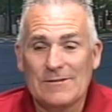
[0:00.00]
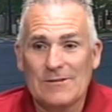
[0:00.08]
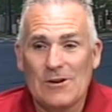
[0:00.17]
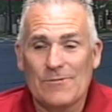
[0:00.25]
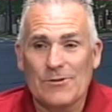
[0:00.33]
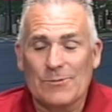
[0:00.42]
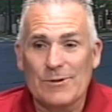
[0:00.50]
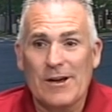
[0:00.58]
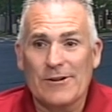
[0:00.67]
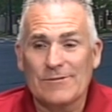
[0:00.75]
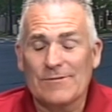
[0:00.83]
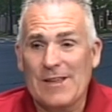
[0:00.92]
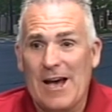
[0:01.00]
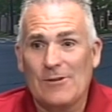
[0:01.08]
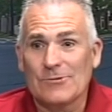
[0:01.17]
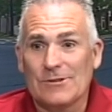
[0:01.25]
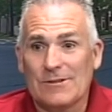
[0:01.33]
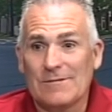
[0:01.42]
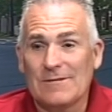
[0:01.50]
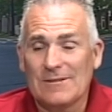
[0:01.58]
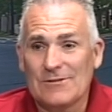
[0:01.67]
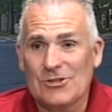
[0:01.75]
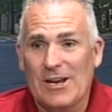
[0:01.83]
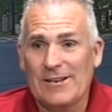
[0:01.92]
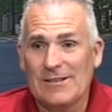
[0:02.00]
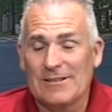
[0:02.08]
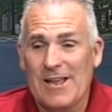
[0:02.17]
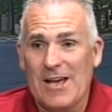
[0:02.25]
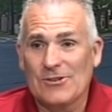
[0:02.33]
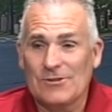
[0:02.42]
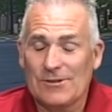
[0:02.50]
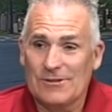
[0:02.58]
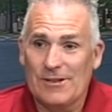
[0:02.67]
over 300,000 Chinese nationalists